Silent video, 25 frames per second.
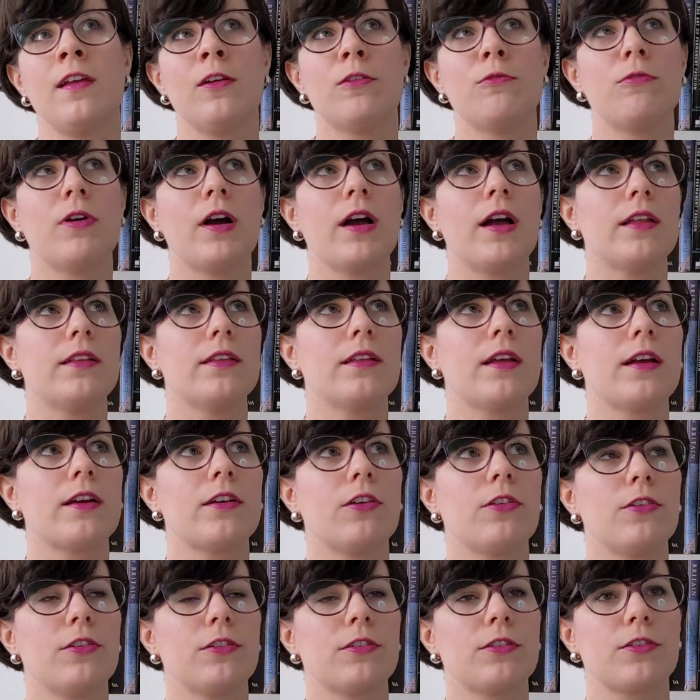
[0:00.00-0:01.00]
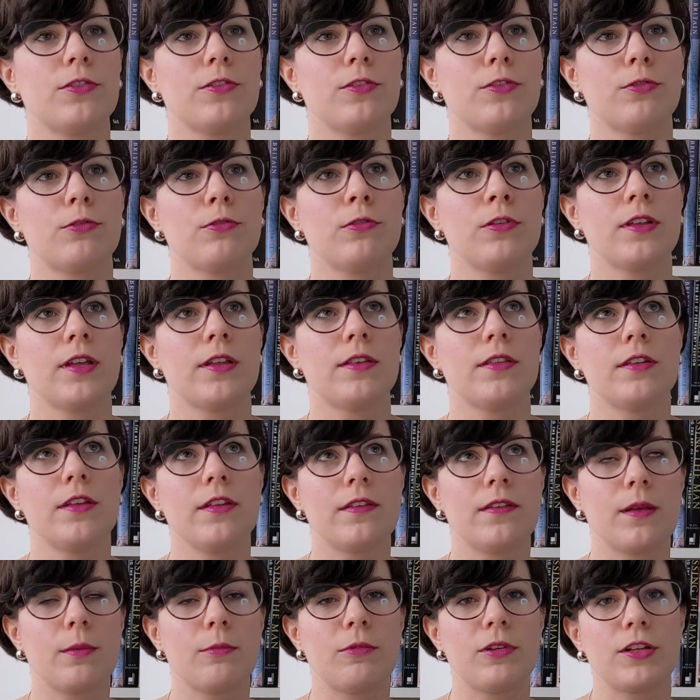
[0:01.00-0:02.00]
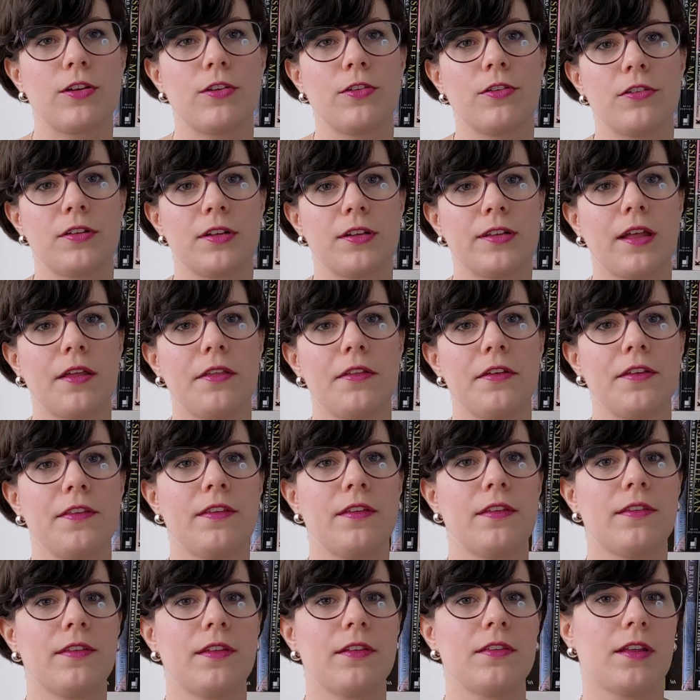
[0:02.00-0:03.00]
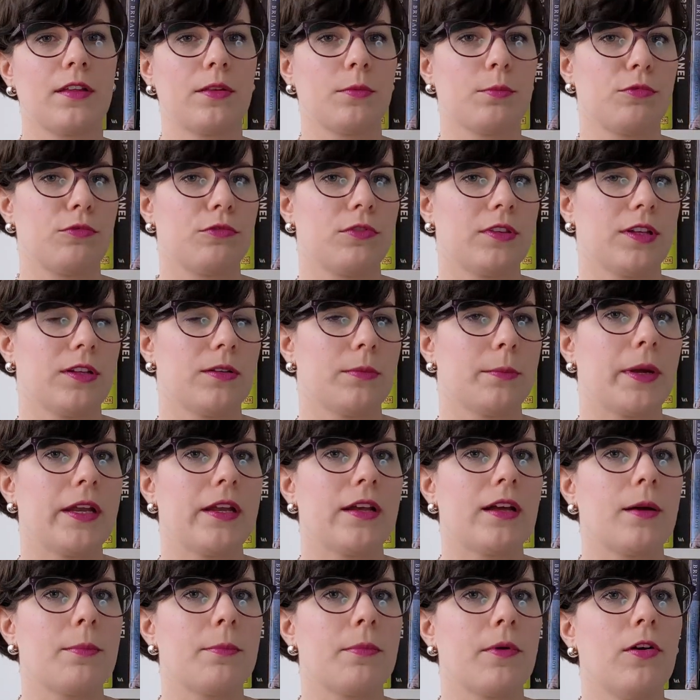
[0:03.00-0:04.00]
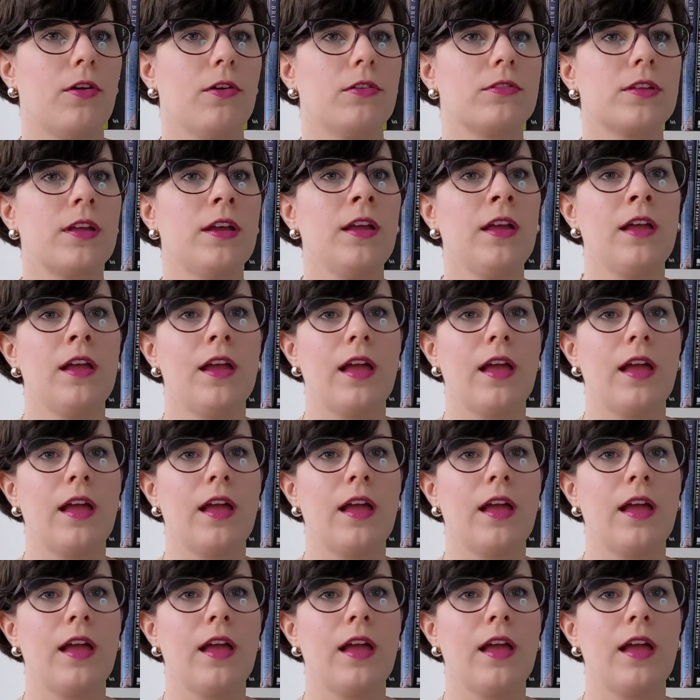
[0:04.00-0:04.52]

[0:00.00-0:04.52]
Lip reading: when a color consultant did someone color analysis and then put their makeup on,